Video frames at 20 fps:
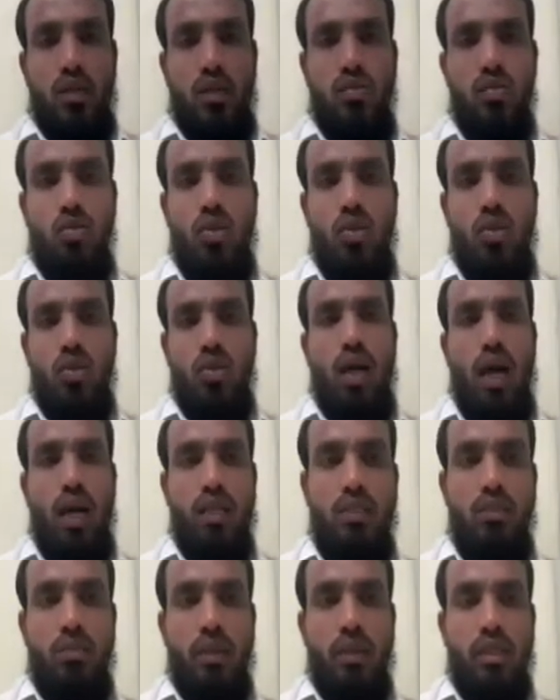So the large
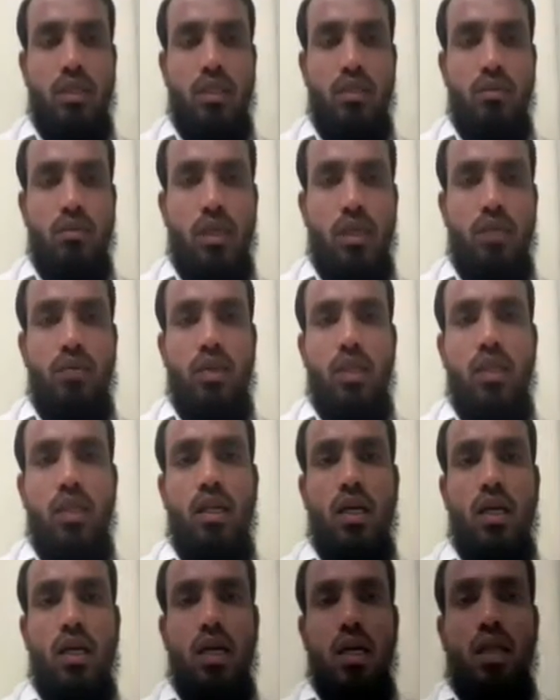spaces between
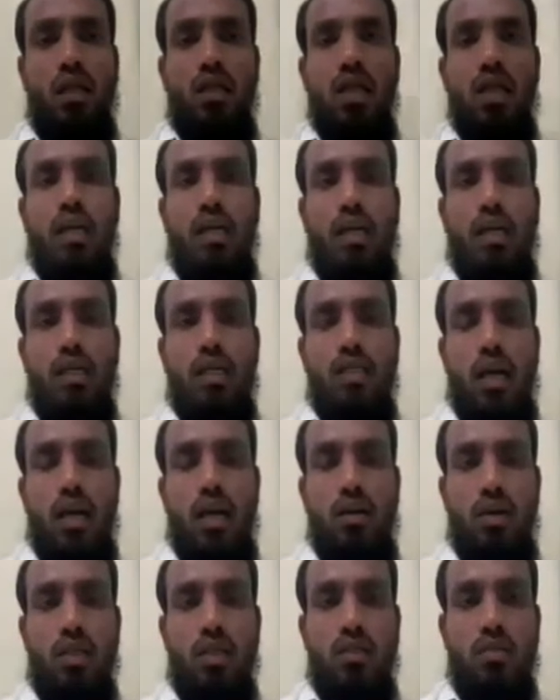the
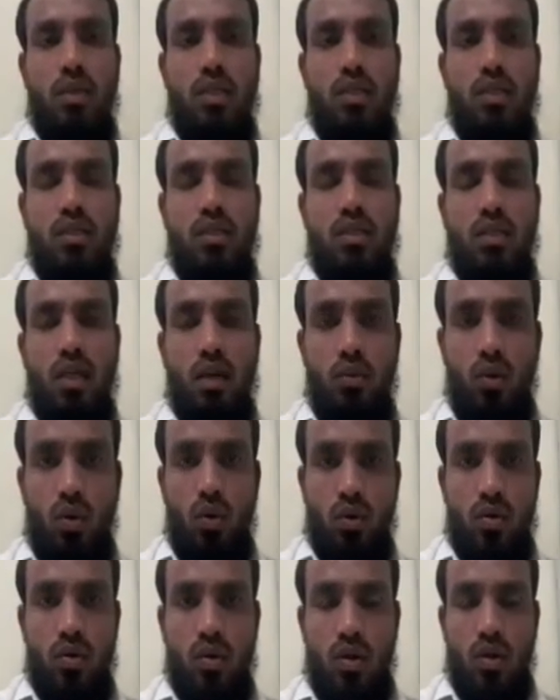intracellular spaces are
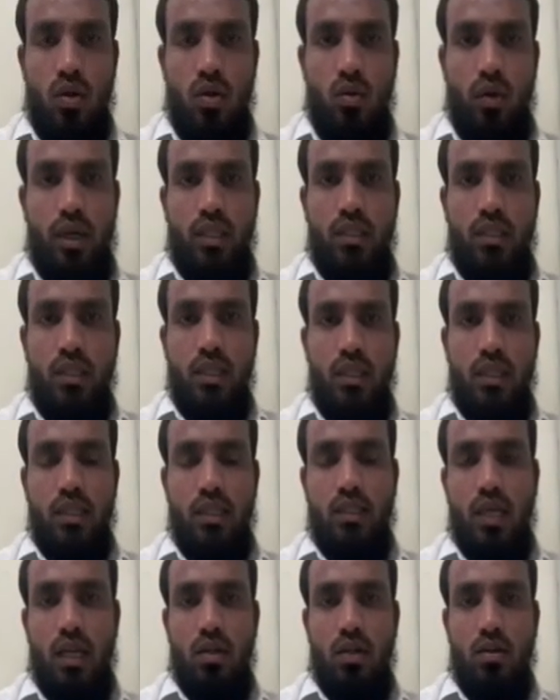more. What is
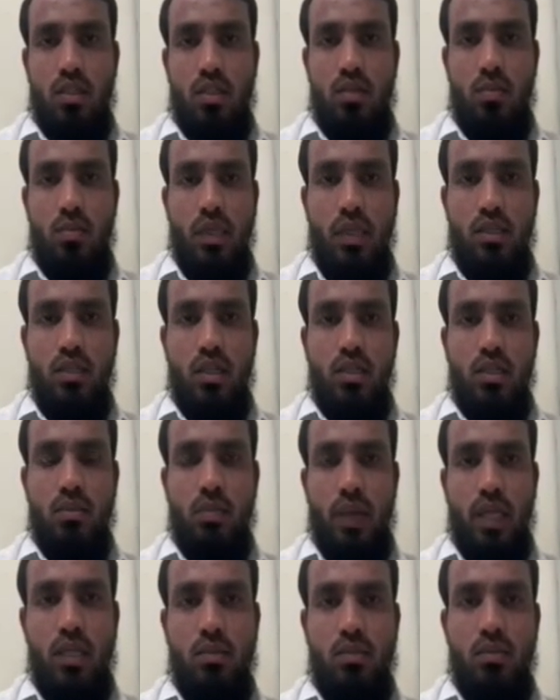intracellular space? The
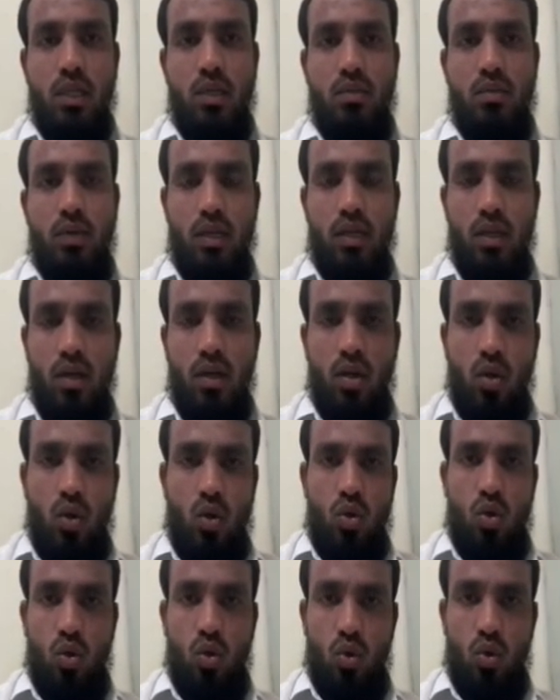space between
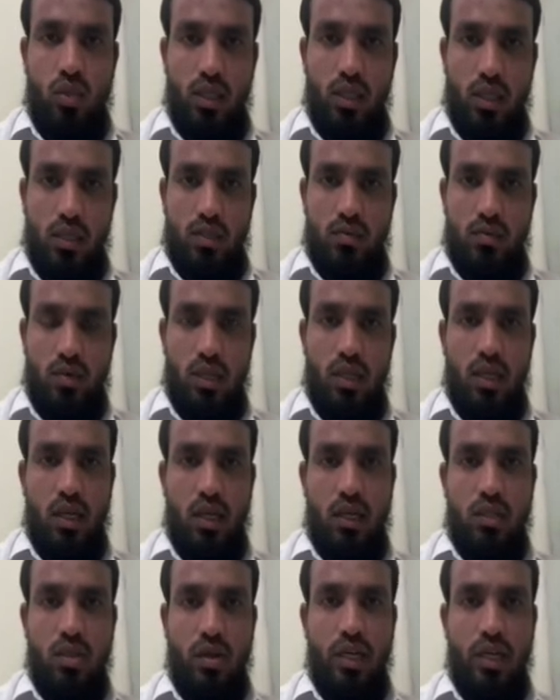two cells when they
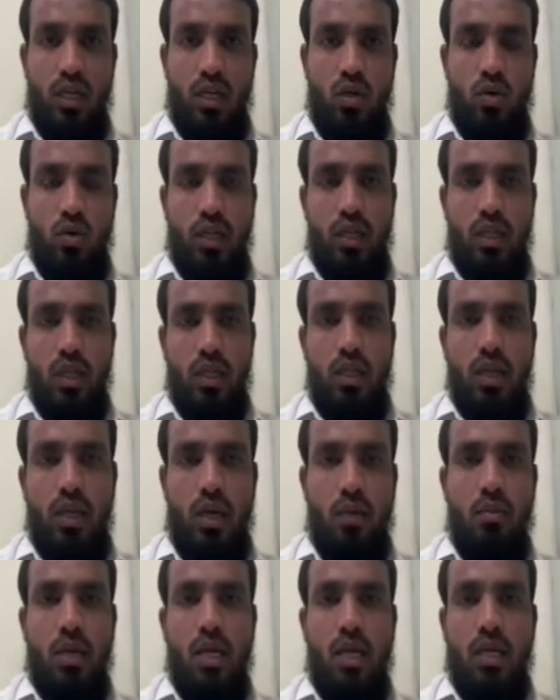are joining together and they
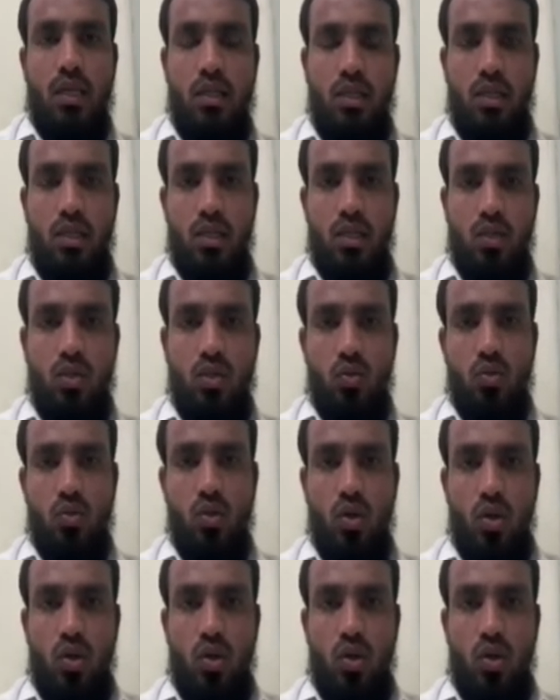are making the tissue.